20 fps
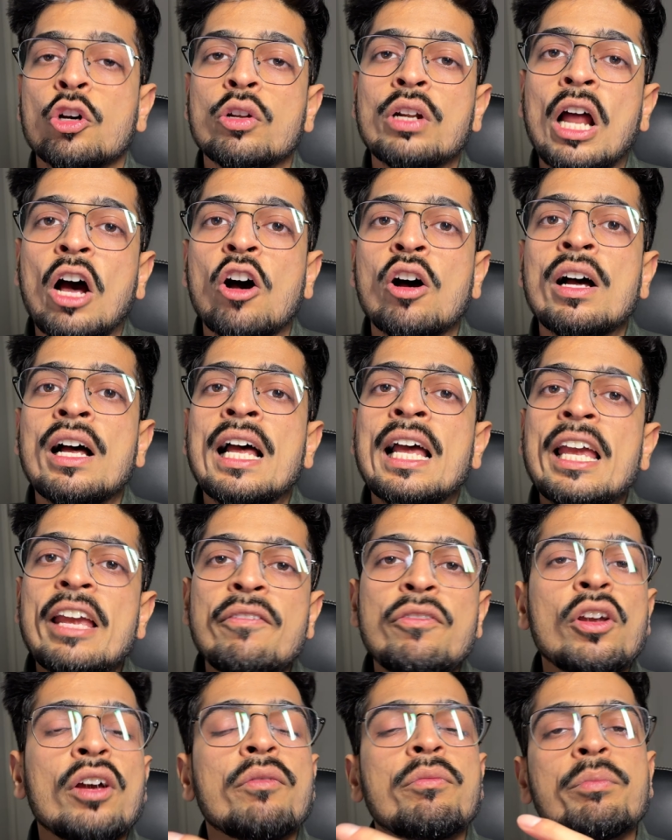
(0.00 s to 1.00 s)
now,
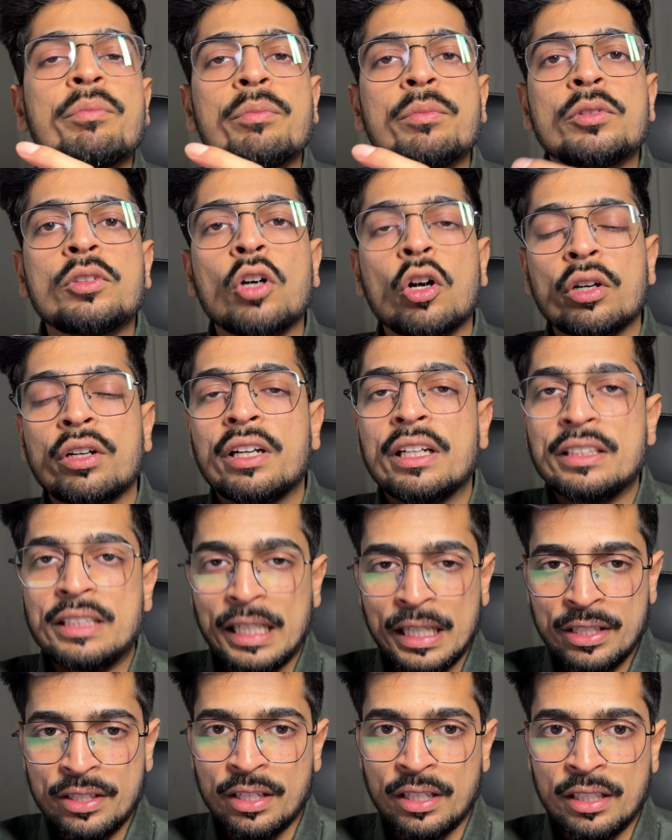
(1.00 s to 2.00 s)
if you have got
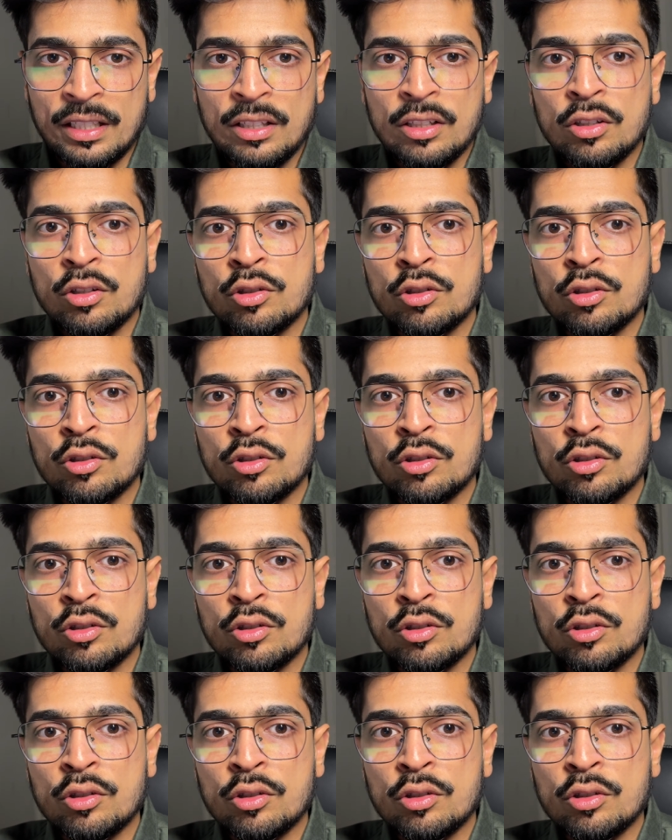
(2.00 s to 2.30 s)
rejection,